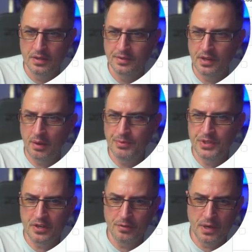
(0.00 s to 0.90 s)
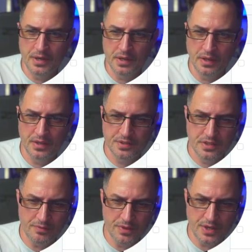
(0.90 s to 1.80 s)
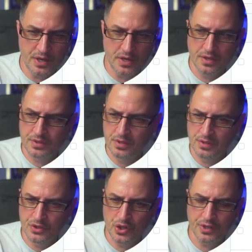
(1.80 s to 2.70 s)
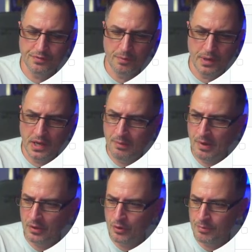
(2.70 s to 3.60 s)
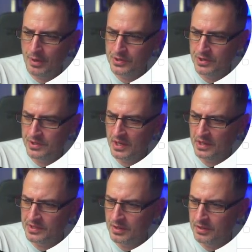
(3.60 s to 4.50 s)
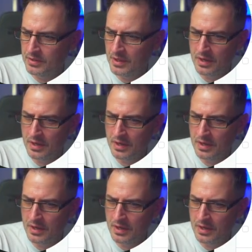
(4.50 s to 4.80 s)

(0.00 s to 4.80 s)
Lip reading: that I'm generating in 7 days just from my email automations. And I can tell you that